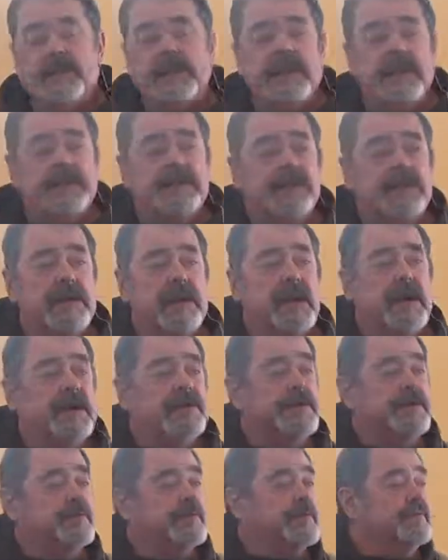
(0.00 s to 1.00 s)
And the
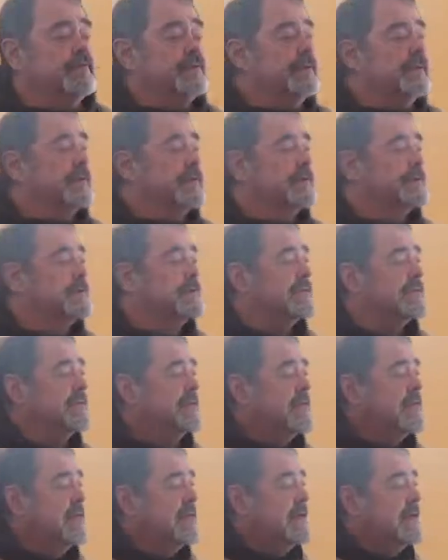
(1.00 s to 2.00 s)
God that reveals,
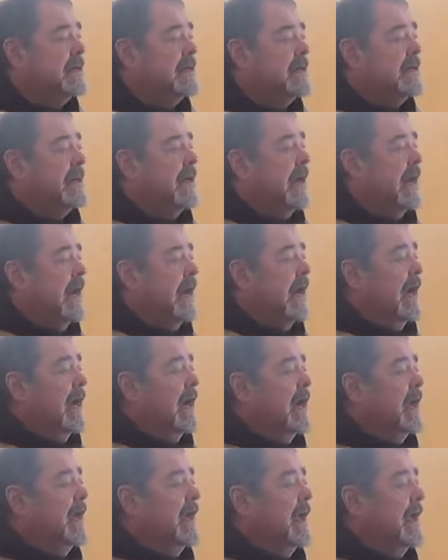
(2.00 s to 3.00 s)

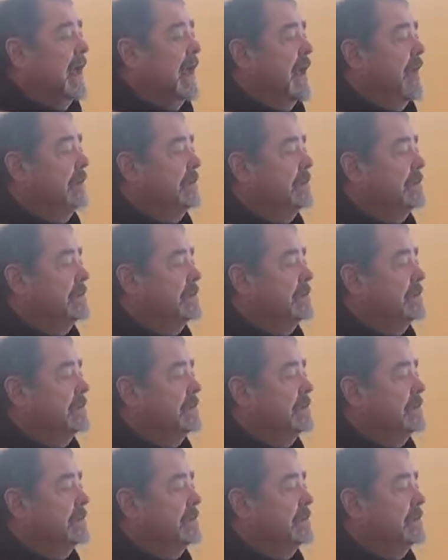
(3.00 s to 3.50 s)
I am.